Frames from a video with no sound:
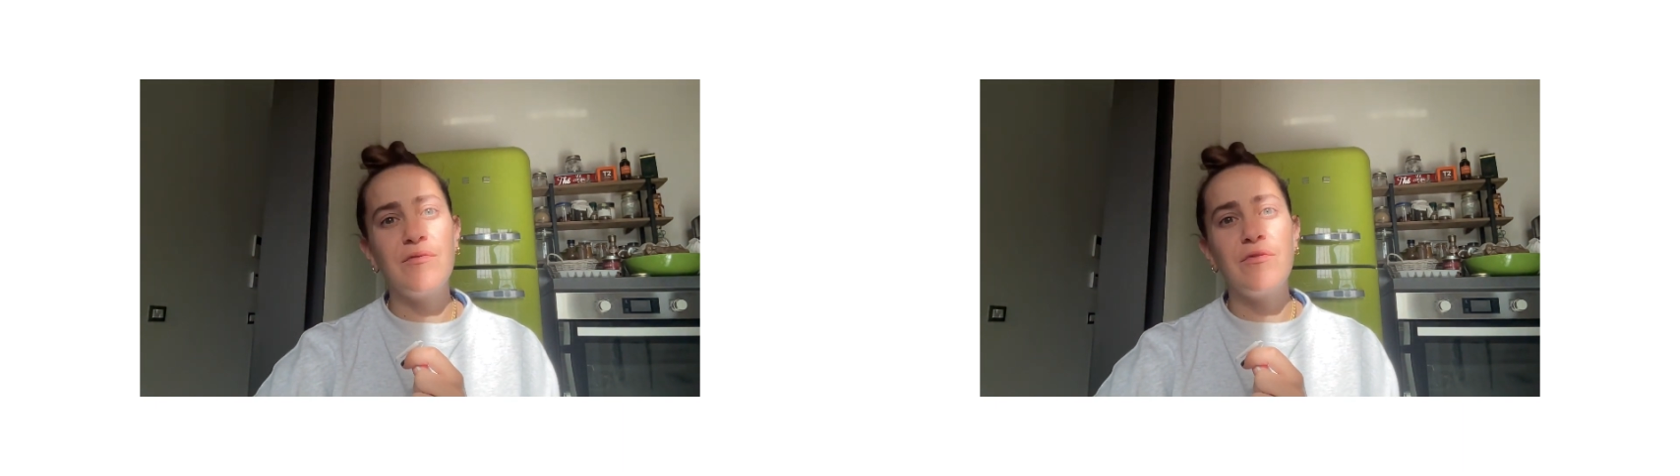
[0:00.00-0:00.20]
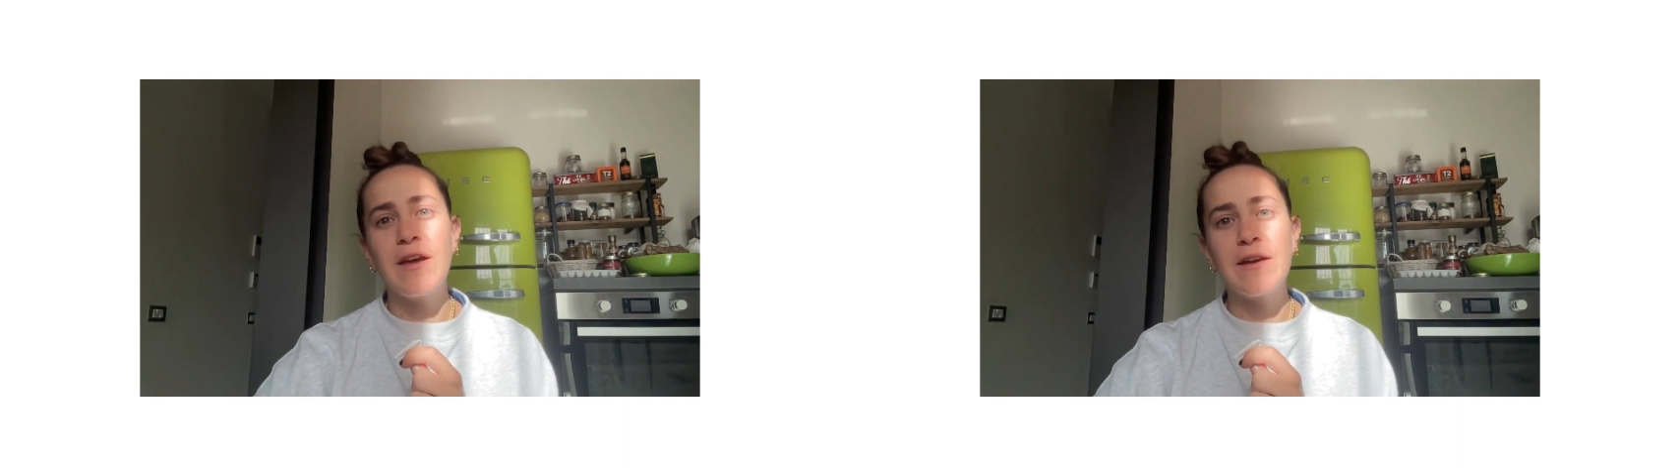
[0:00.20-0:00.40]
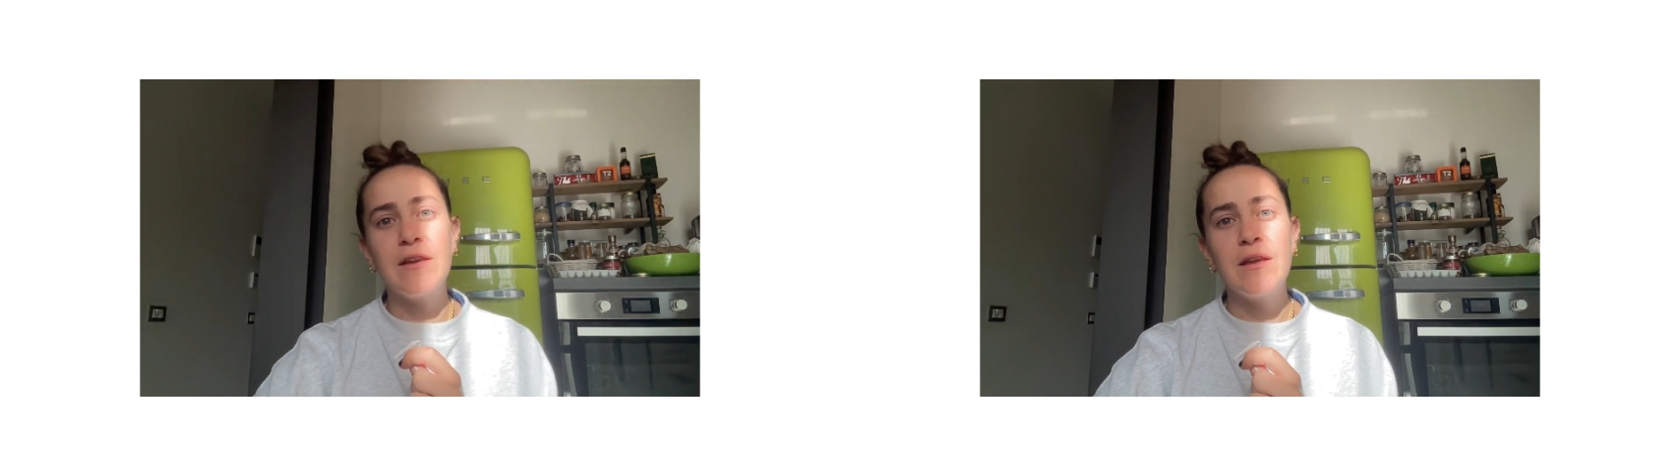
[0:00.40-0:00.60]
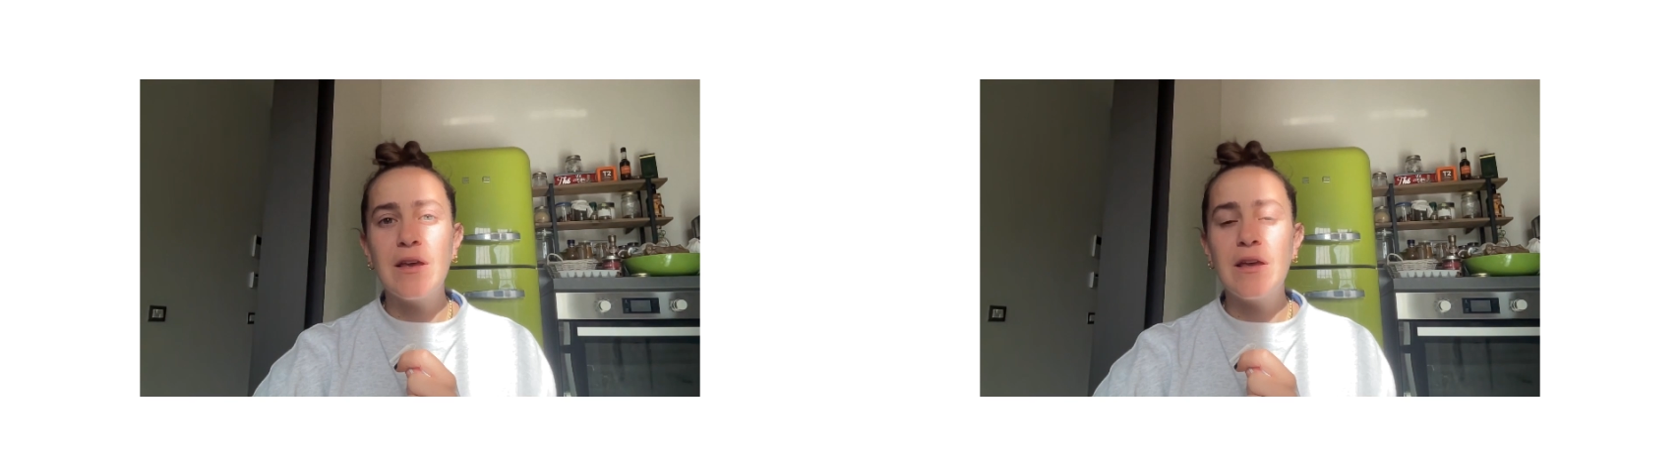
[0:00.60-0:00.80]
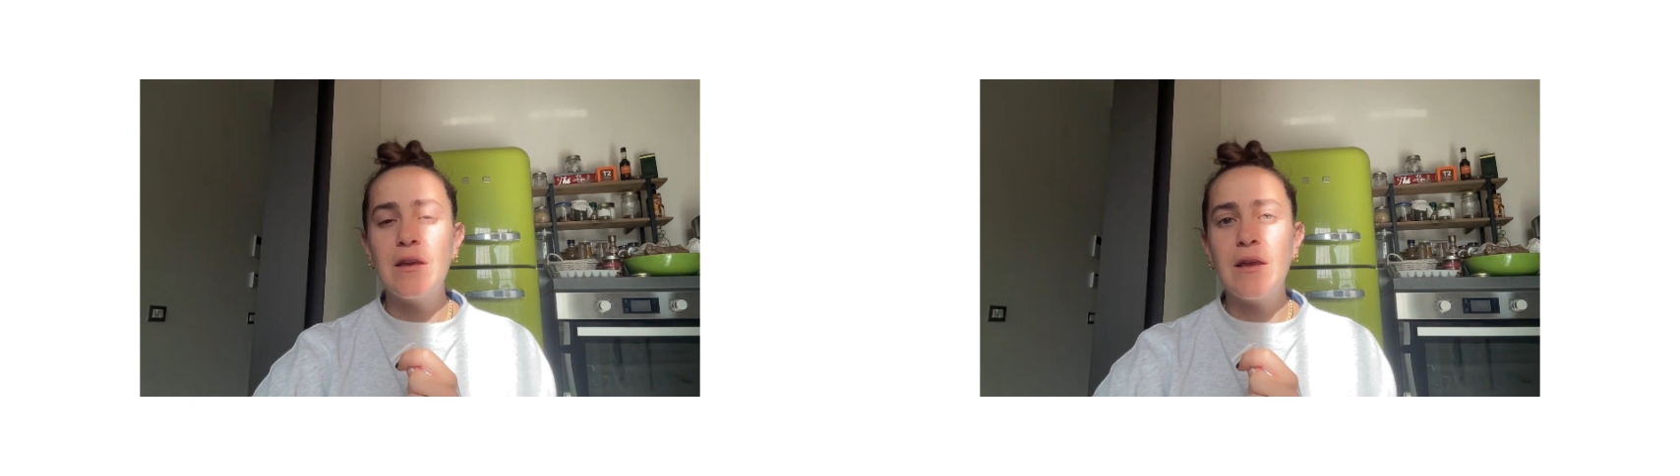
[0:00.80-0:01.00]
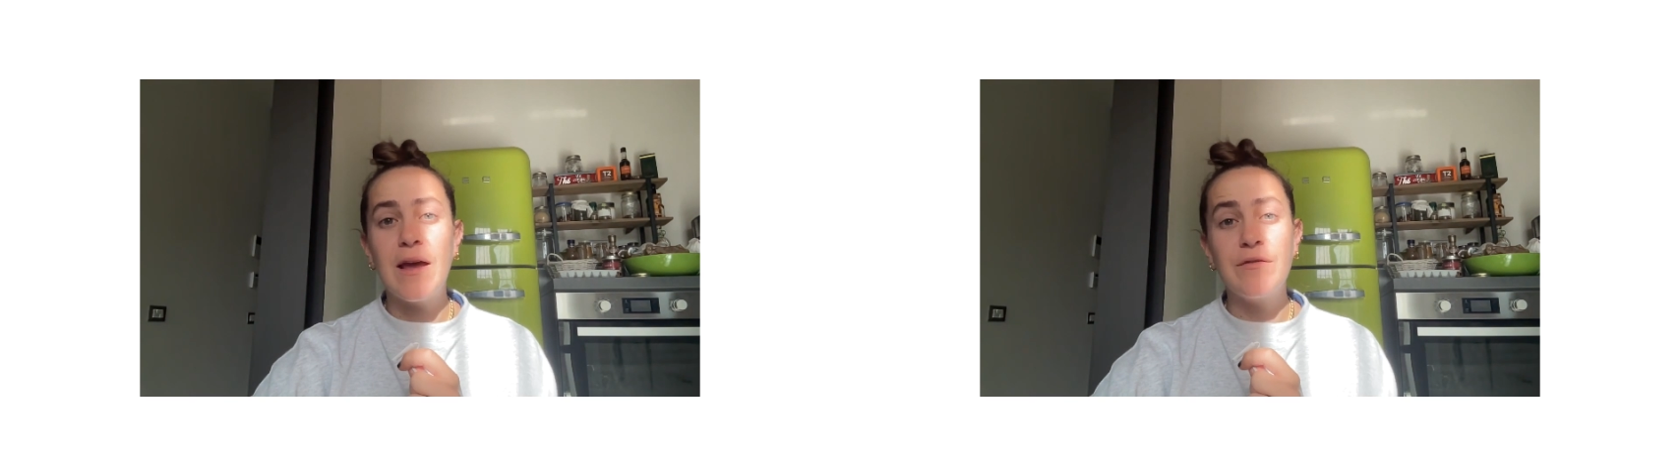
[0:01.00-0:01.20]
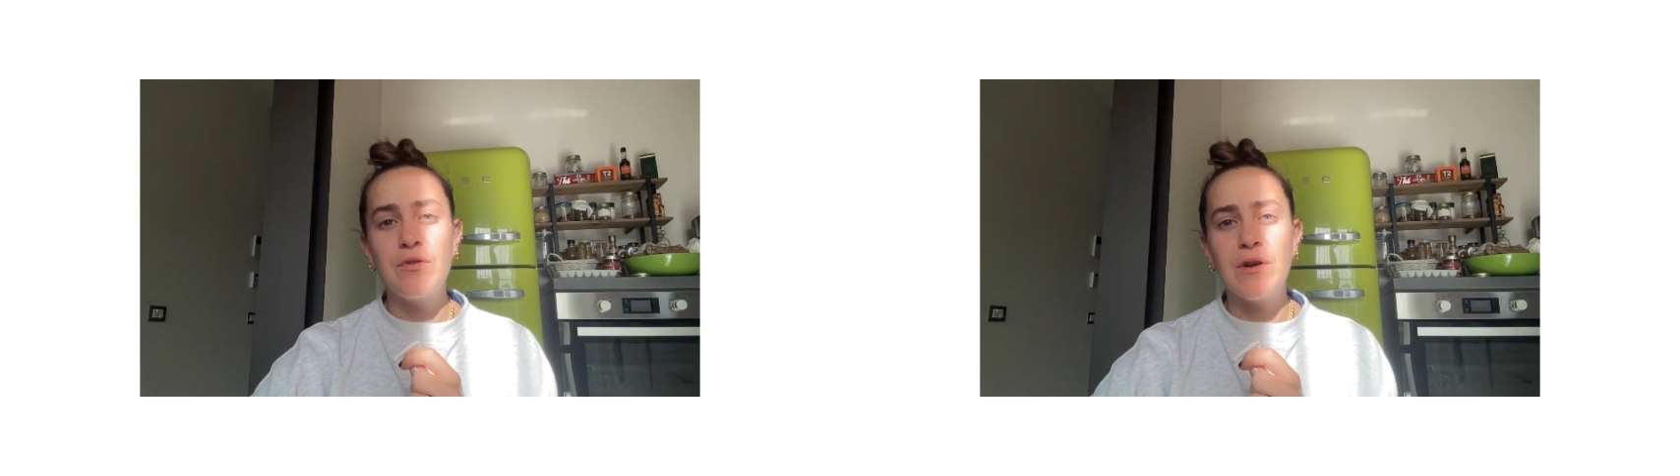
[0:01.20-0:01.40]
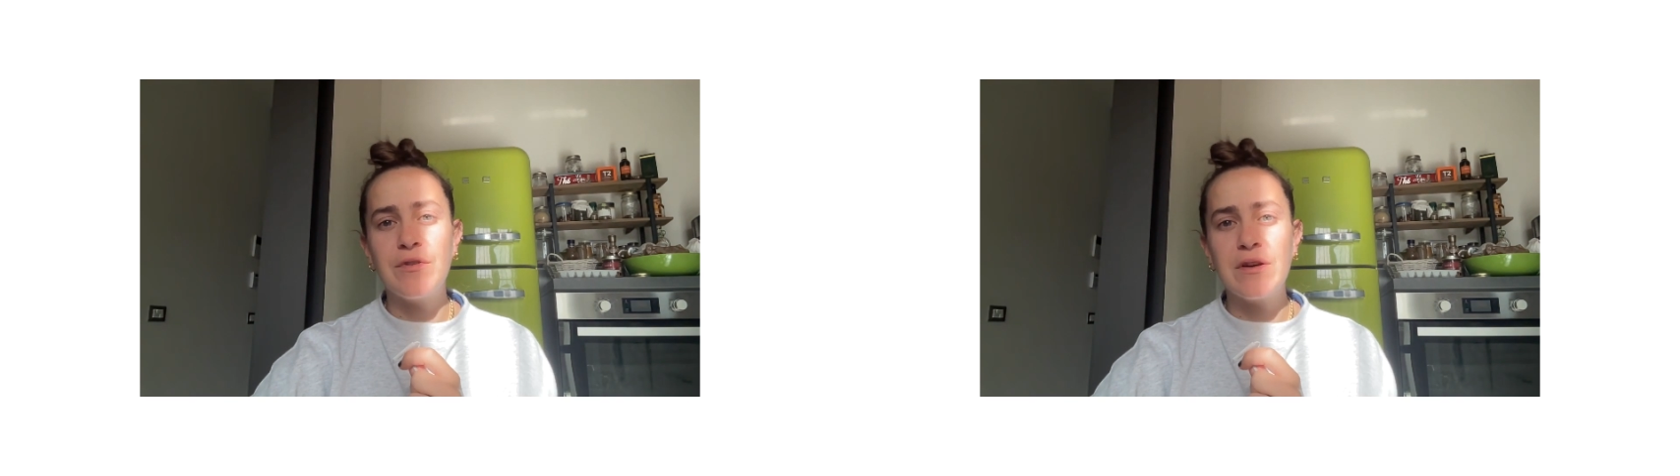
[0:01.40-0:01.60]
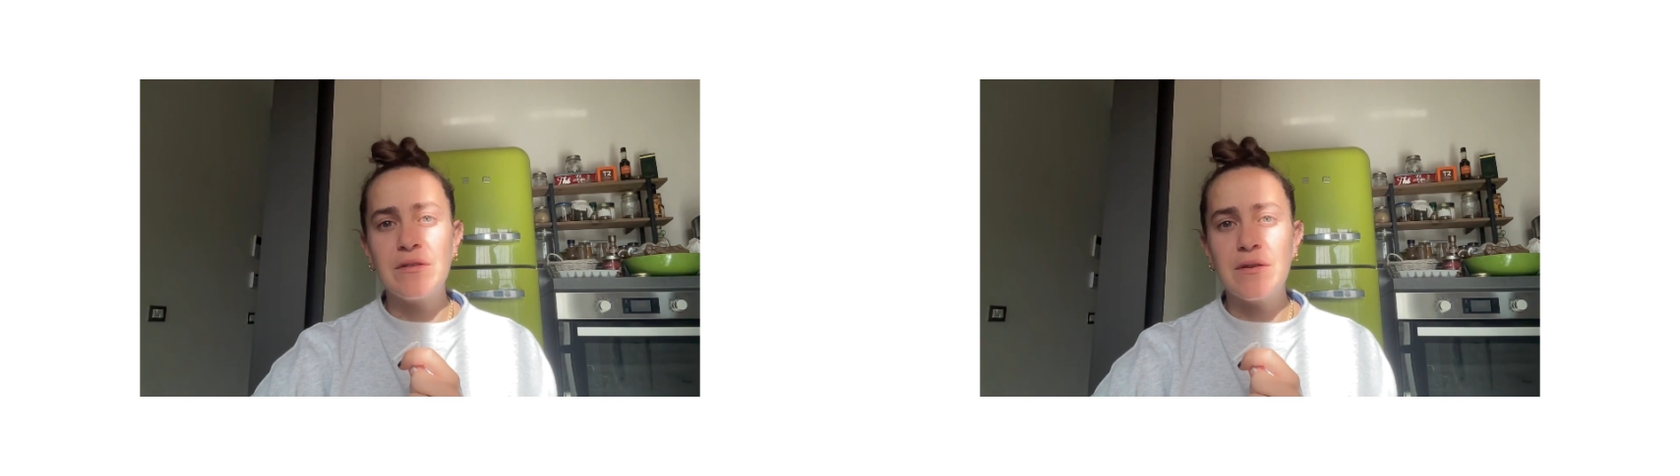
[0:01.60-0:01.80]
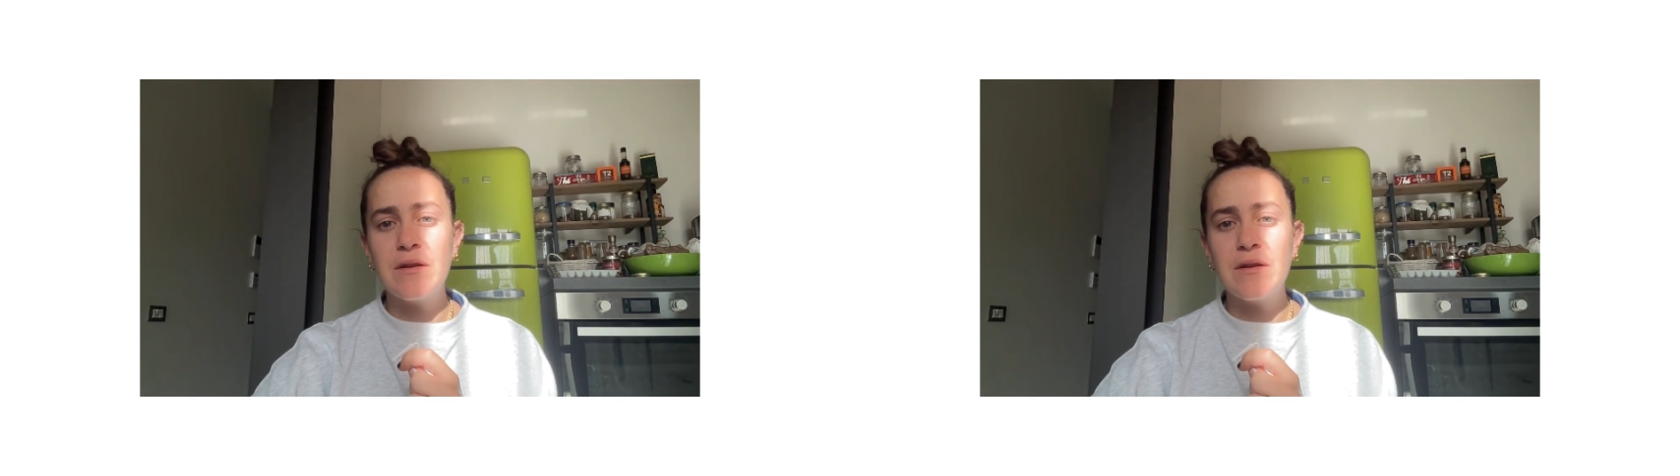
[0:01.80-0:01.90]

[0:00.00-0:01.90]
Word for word: effect in After Effects.